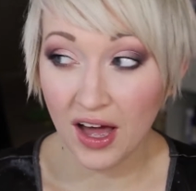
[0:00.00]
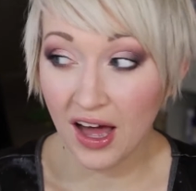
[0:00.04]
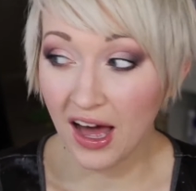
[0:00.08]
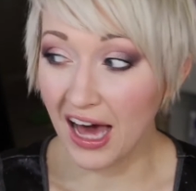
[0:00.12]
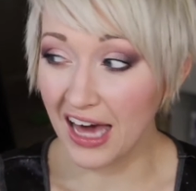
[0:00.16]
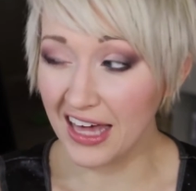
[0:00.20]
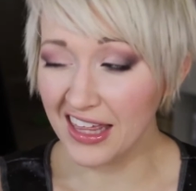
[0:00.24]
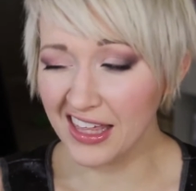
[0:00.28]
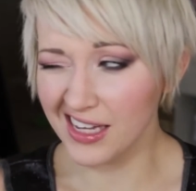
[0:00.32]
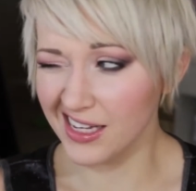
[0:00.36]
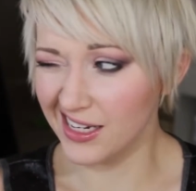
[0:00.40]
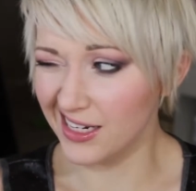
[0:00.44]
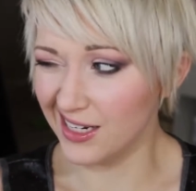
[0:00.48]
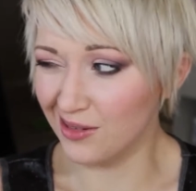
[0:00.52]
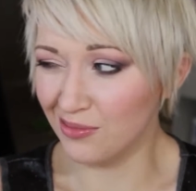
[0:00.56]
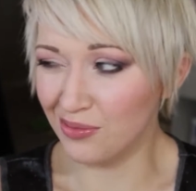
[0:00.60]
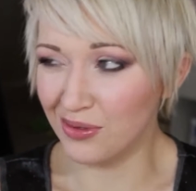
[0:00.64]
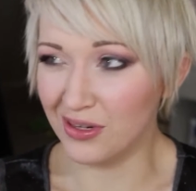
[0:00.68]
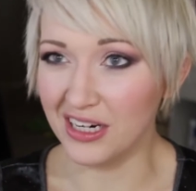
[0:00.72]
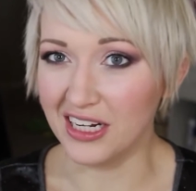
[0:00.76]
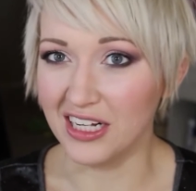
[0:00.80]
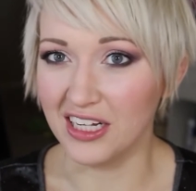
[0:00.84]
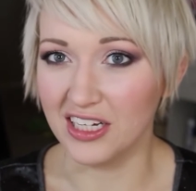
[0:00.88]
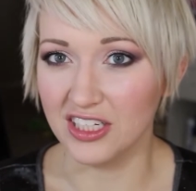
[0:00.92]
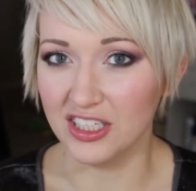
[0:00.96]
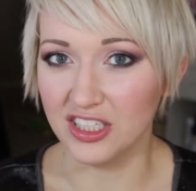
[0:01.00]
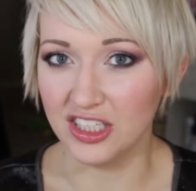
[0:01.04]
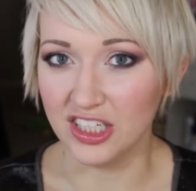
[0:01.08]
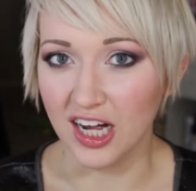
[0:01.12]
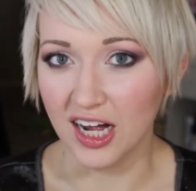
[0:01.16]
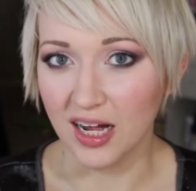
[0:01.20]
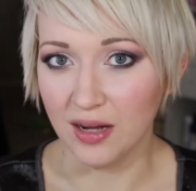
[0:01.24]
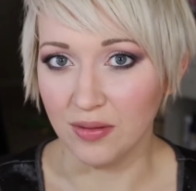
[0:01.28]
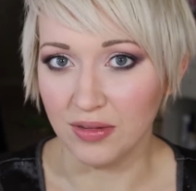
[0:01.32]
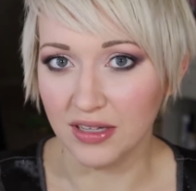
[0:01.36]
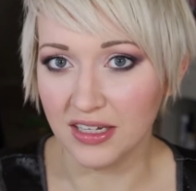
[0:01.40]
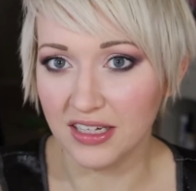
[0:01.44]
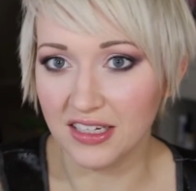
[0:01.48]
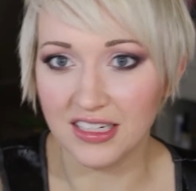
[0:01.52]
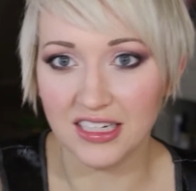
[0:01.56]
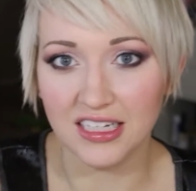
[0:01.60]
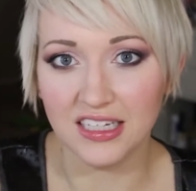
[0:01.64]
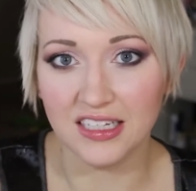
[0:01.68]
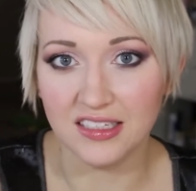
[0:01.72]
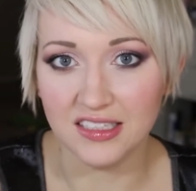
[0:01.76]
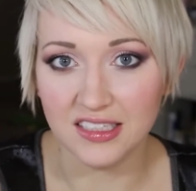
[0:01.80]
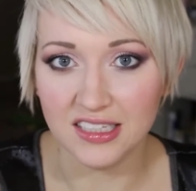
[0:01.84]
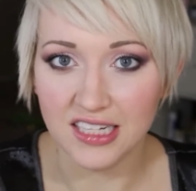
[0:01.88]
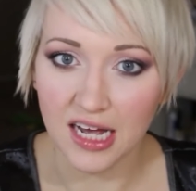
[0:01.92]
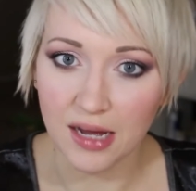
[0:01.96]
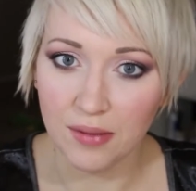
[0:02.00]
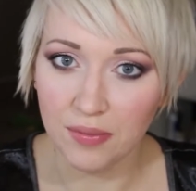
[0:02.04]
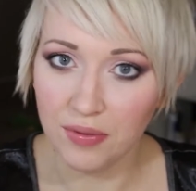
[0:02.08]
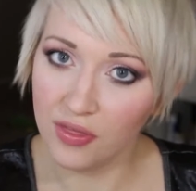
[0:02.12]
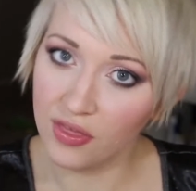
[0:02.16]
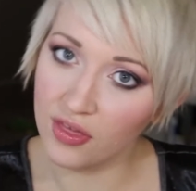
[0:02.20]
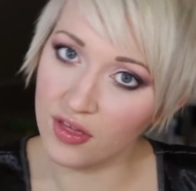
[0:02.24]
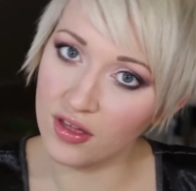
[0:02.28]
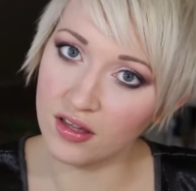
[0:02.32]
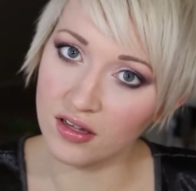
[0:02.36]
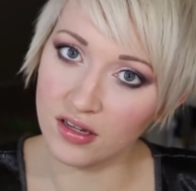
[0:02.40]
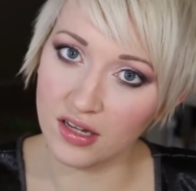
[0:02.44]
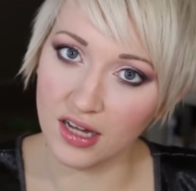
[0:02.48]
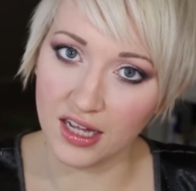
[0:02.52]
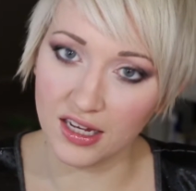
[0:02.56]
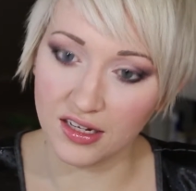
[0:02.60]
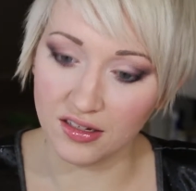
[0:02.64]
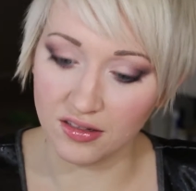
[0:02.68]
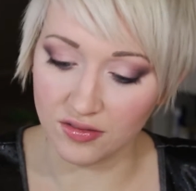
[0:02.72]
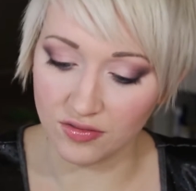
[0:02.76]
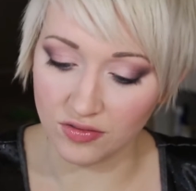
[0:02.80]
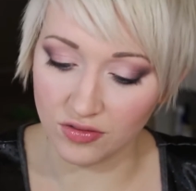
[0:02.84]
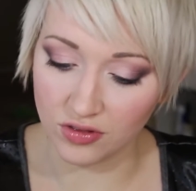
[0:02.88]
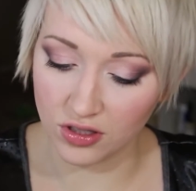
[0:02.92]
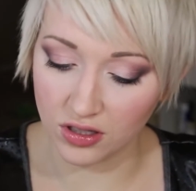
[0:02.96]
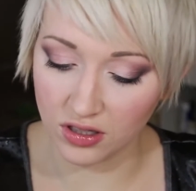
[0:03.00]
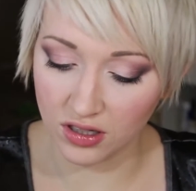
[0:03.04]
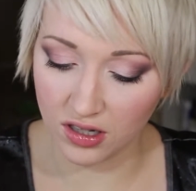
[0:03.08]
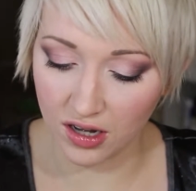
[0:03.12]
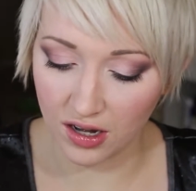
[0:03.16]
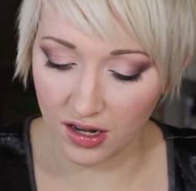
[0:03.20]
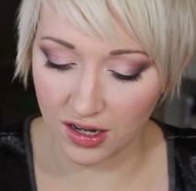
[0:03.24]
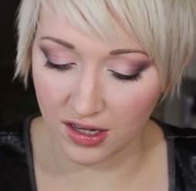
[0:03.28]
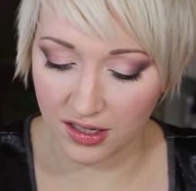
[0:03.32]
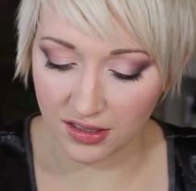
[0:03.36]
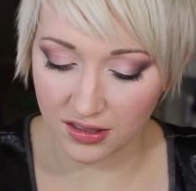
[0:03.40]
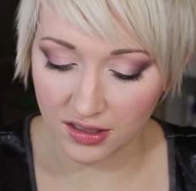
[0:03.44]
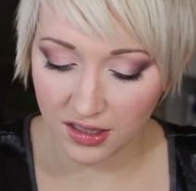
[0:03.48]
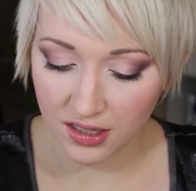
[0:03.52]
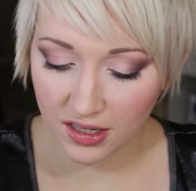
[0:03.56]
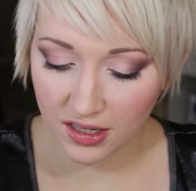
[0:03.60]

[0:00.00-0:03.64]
I think I did a pretty good job, like an in-depth kind of look on